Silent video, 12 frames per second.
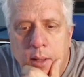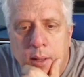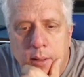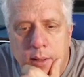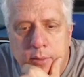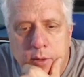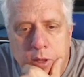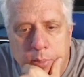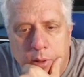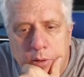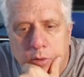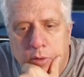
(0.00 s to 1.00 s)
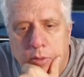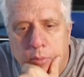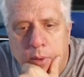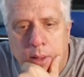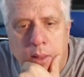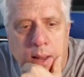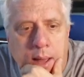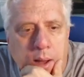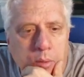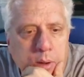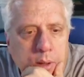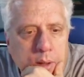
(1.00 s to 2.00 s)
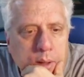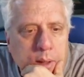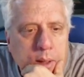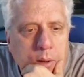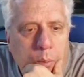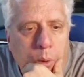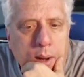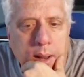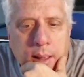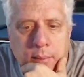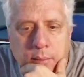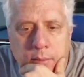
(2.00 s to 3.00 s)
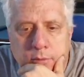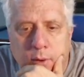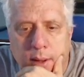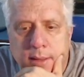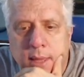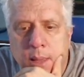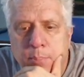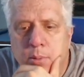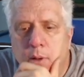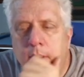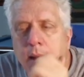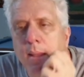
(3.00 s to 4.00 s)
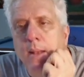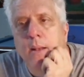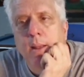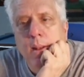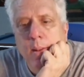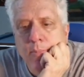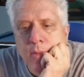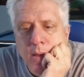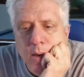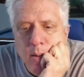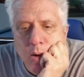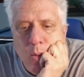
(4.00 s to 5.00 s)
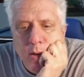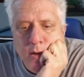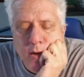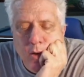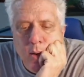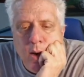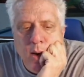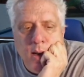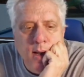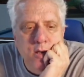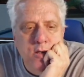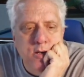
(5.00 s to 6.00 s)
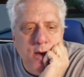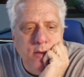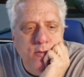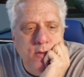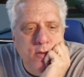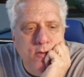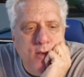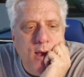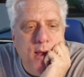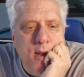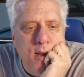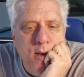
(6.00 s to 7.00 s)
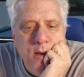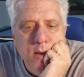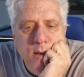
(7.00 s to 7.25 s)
let the cue ball go to the rail and out. And so I keep looking and I'm thinking about what to do here, and I just decided